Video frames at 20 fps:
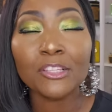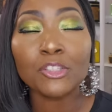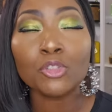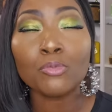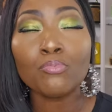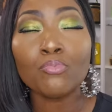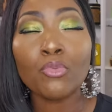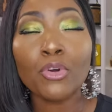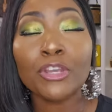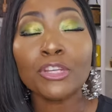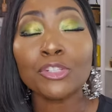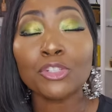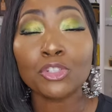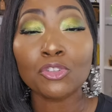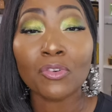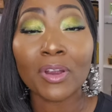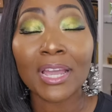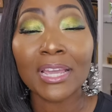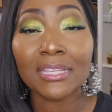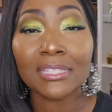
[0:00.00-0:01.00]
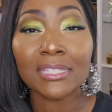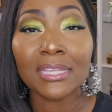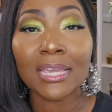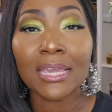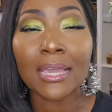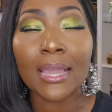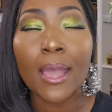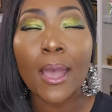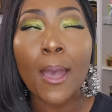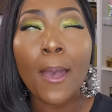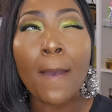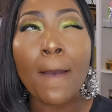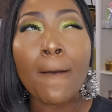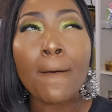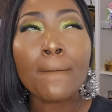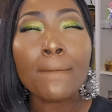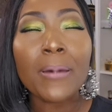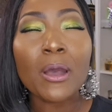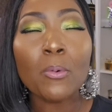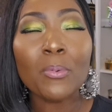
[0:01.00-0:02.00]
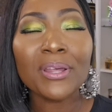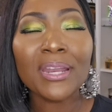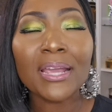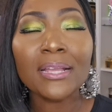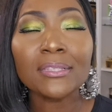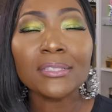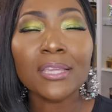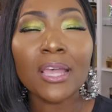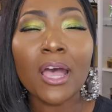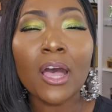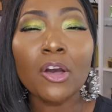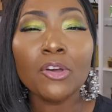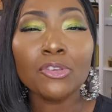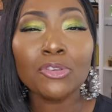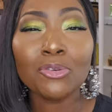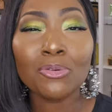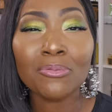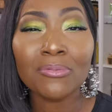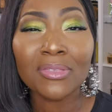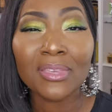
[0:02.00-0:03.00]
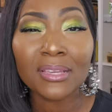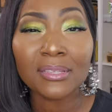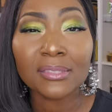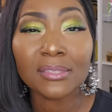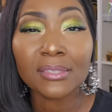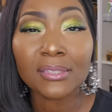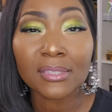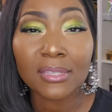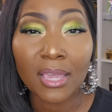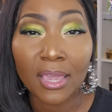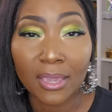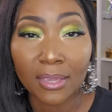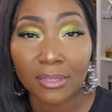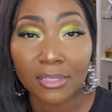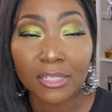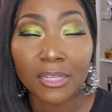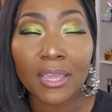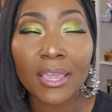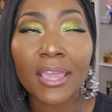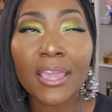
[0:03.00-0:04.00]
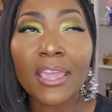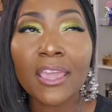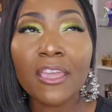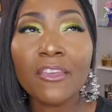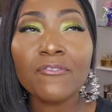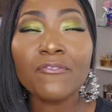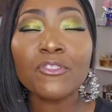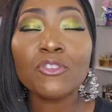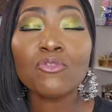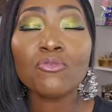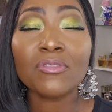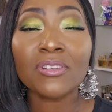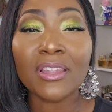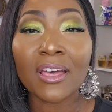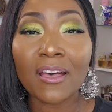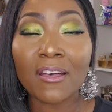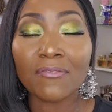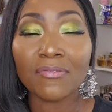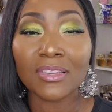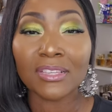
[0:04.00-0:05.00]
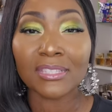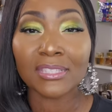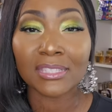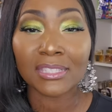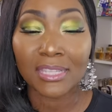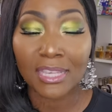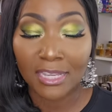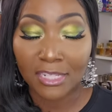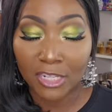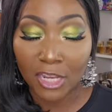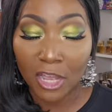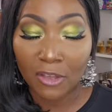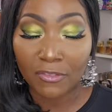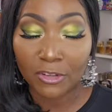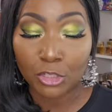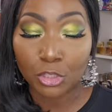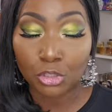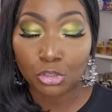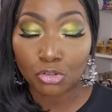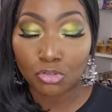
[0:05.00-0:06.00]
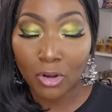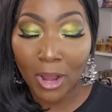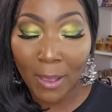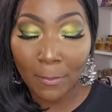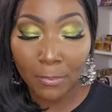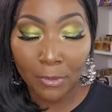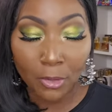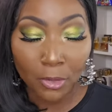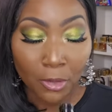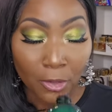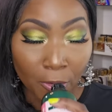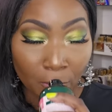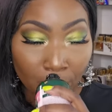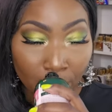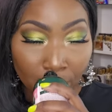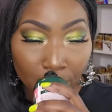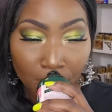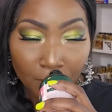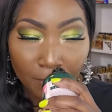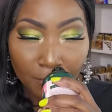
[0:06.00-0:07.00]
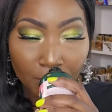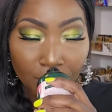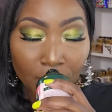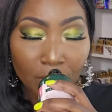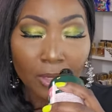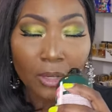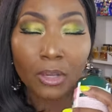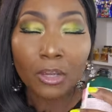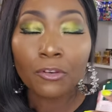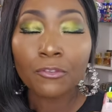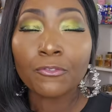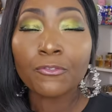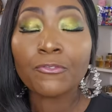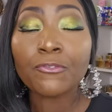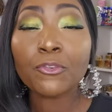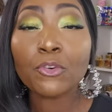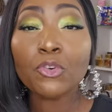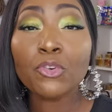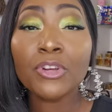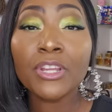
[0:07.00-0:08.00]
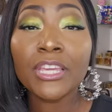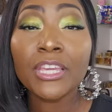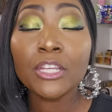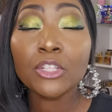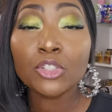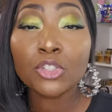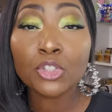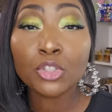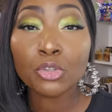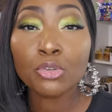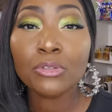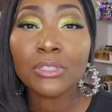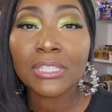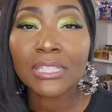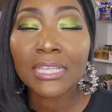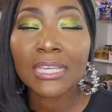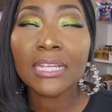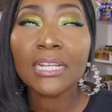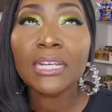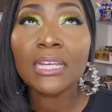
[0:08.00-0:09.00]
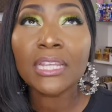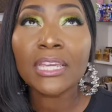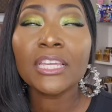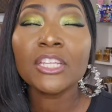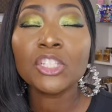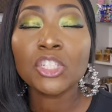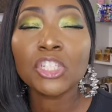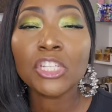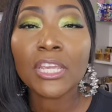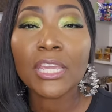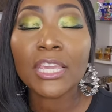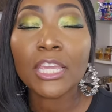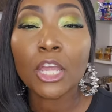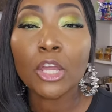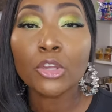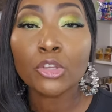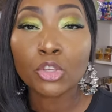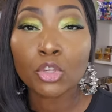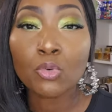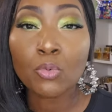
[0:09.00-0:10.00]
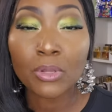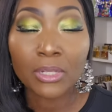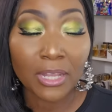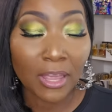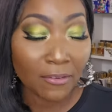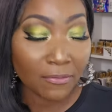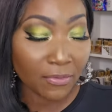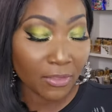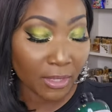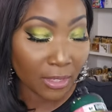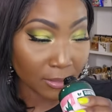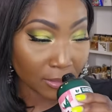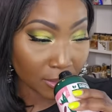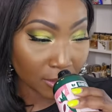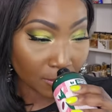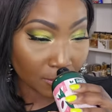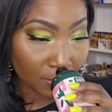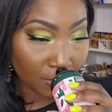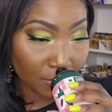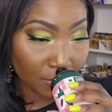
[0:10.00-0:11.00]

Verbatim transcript: It's moisturizing. But when I tell you this scent, if you love the scent of a tropical, fruity, juicy lychee, you will love this.